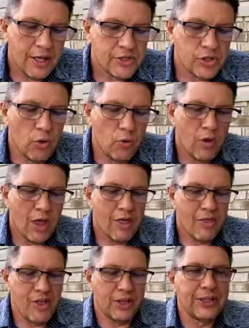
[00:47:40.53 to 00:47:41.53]
So
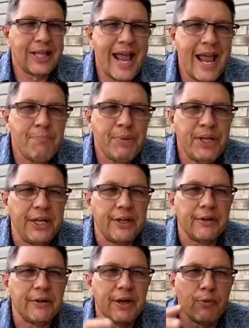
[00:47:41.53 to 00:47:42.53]
the lamp
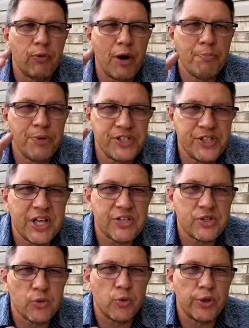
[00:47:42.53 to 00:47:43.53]
here
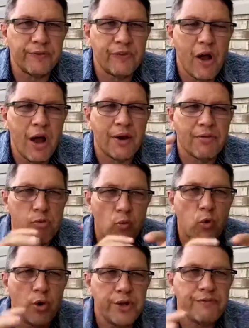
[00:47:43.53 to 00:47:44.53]
represents the word of God. The
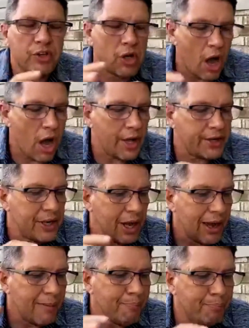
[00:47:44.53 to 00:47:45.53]
word of God
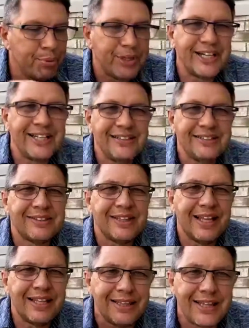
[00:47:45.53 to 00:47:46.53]
brings
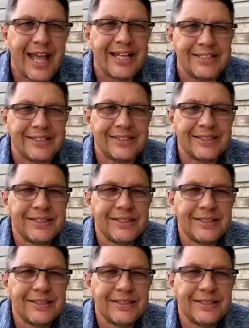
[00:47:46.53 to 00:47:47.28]
light.